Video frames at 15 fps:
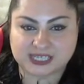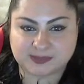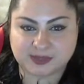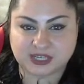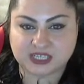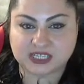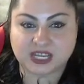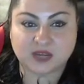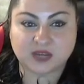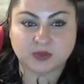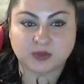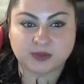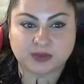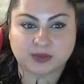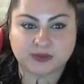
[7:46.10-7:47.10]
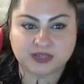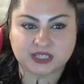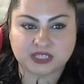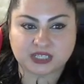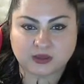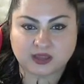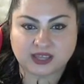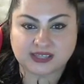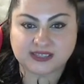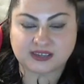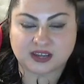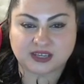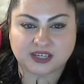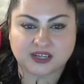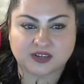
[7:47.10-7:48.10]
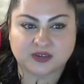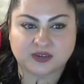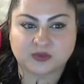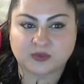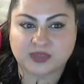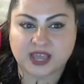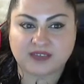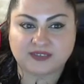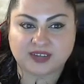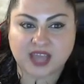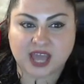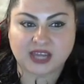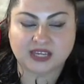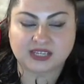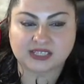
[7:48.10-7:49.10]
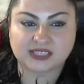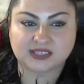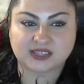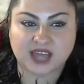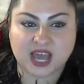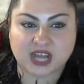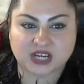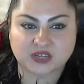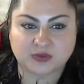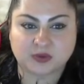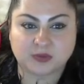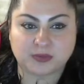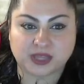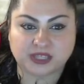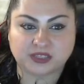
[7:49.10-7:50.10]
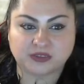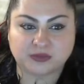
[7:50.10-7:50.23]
page and we published it, it's not here. We haven't added it to the actual menu,